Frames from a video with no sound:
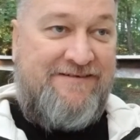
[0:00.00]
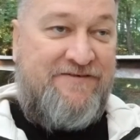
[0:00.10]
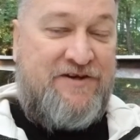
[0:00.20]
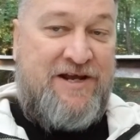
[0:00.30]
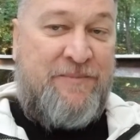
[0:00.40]

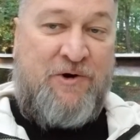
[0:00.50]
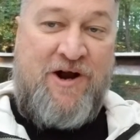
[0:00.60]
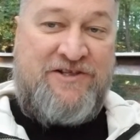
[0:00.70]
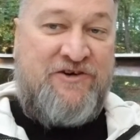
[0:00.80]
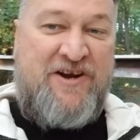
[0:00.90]
the
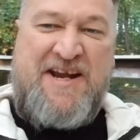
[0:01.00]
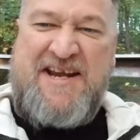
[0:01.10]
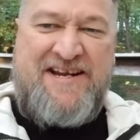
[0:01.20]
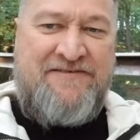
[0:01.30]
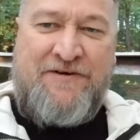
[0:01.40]
Democrats are
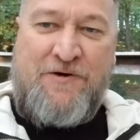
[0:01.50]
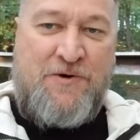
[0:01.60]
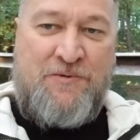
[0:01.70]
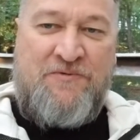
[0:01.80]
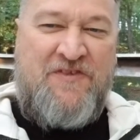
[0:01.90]
eating their
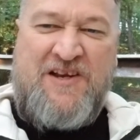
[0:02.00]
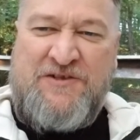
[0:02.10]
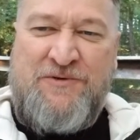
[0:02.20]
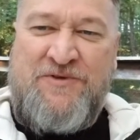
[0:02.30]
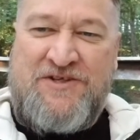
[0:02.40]
own. They
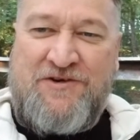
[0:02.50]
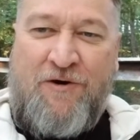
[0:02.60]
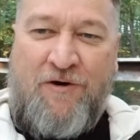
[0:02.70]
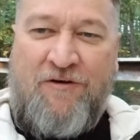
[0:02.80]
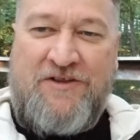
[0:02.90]
do this
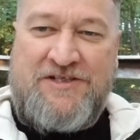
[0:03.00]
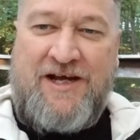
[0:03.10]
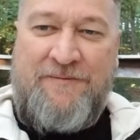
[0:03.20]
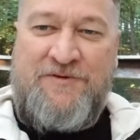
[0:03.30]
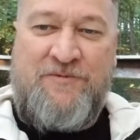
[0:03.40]
all the
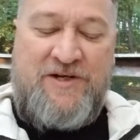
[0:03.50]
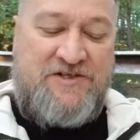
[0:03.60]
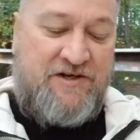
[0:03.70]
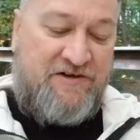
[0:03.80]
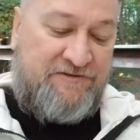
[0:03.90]
time to
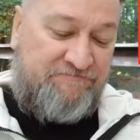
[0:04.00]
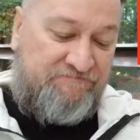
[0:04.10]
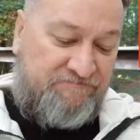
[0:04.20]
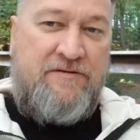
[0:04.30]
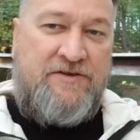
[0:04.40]
each other.
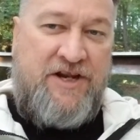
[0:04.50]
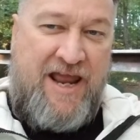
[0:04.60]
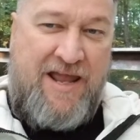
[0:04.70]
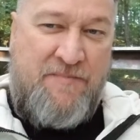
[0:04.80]
Today